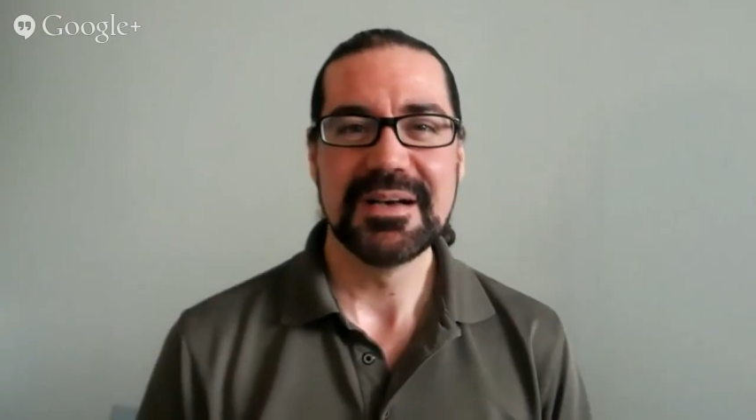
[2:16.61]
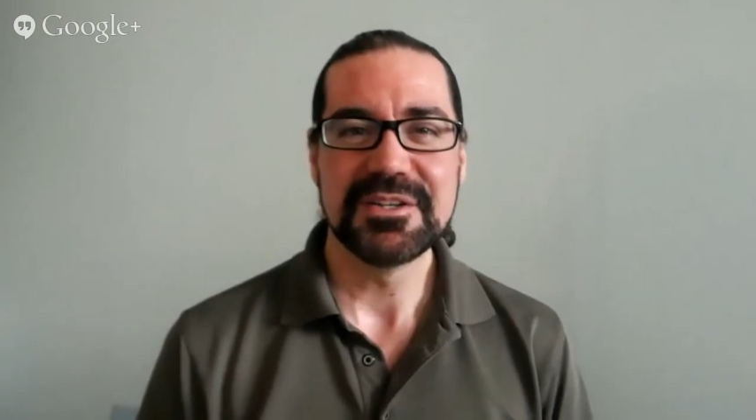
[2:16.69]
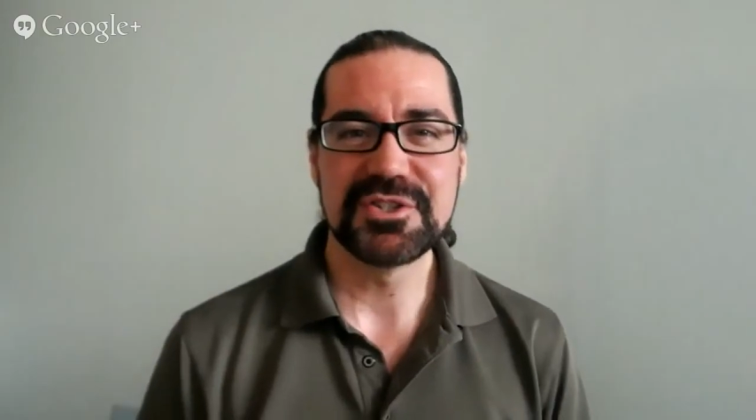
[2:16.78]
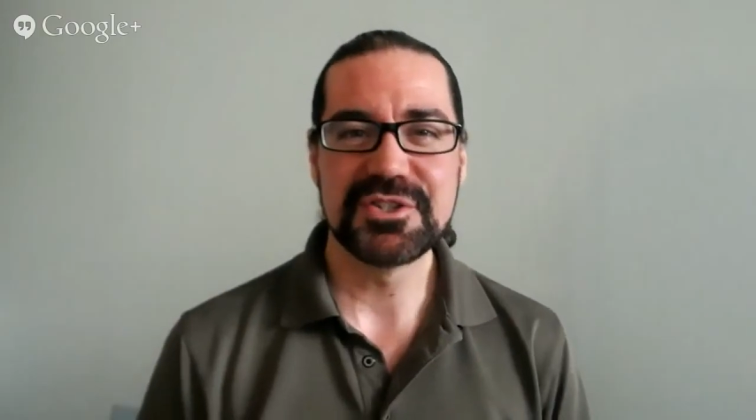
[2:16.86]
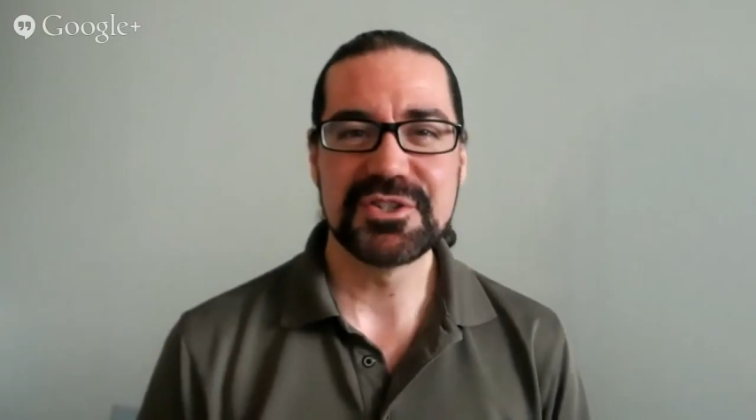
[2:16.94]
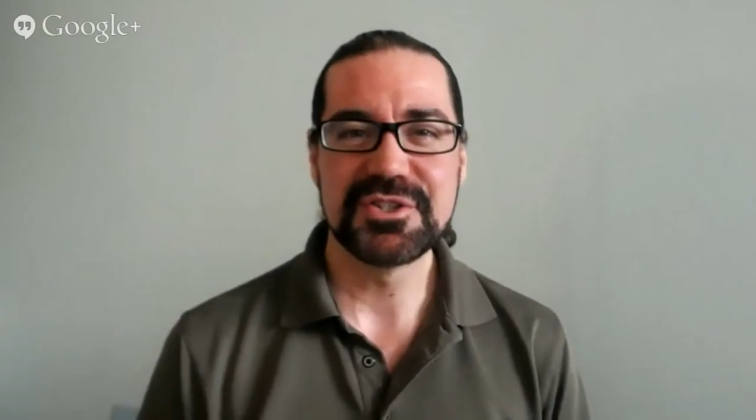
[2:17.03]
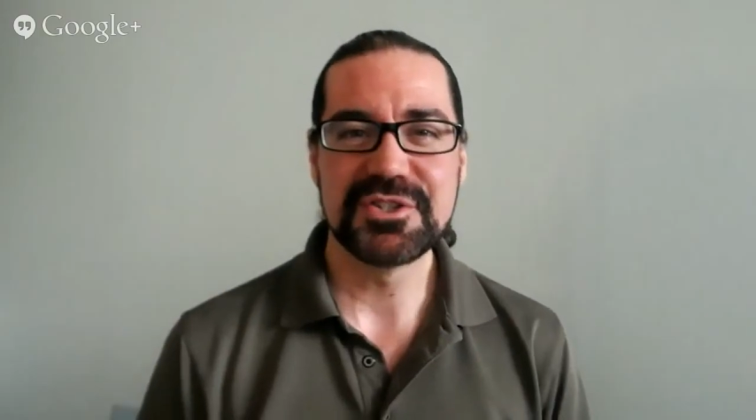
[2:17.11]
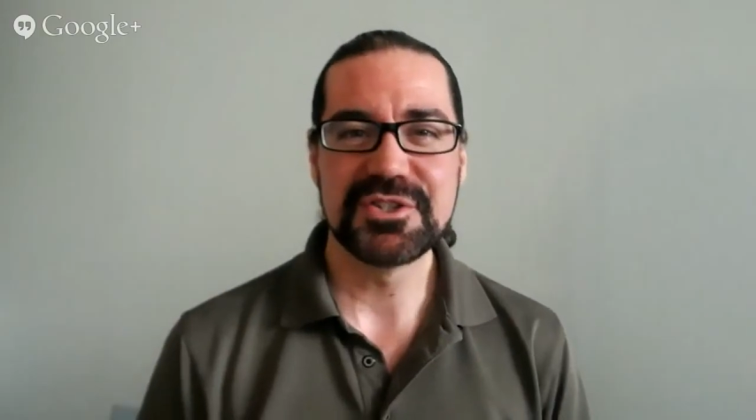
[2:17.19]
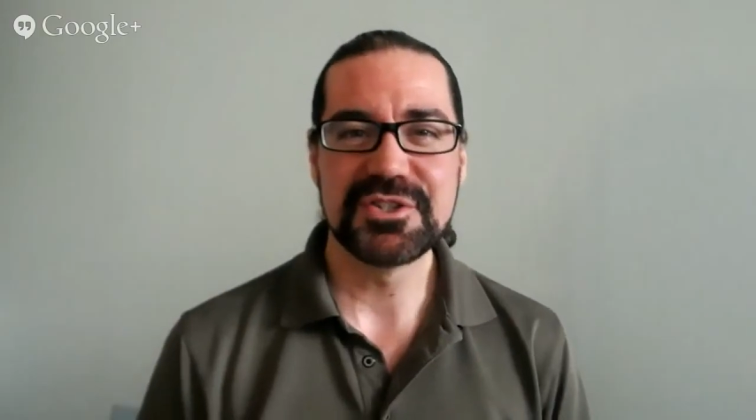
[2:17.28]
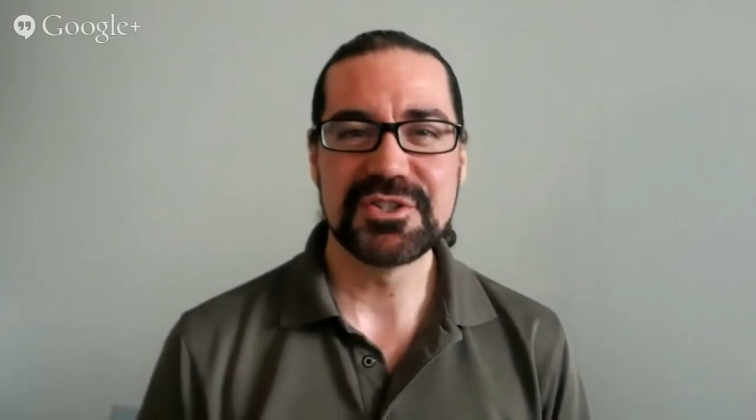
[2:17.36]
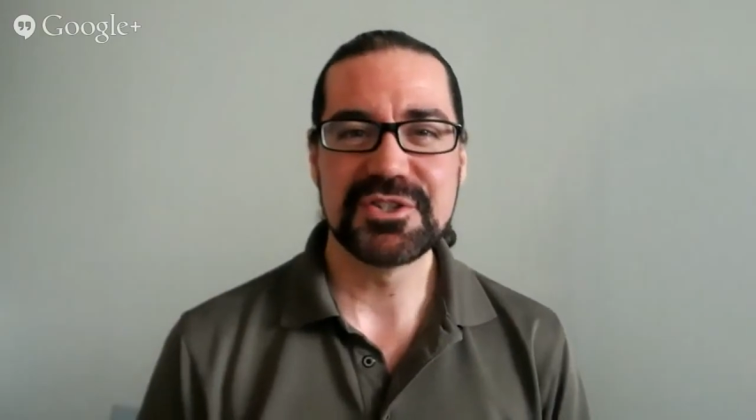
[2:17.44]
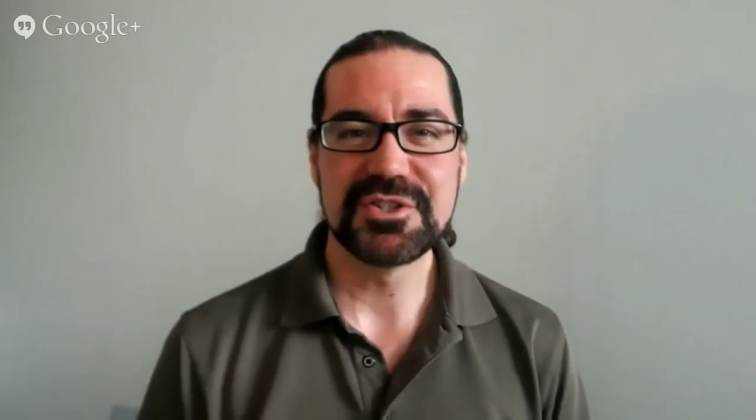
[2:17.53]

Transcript: transcendental